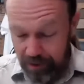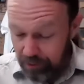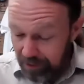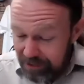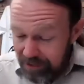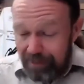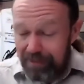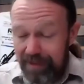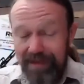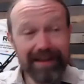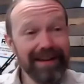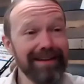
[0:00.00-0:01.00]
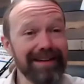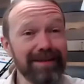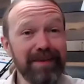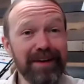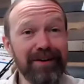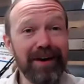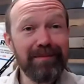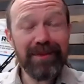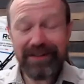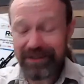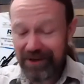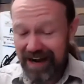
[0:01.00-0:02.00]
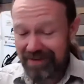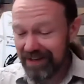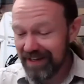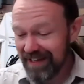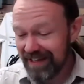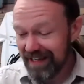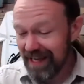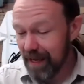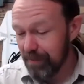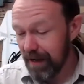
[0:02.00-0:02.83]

Great job, Lily. It's been a great pleasure having you in the camp.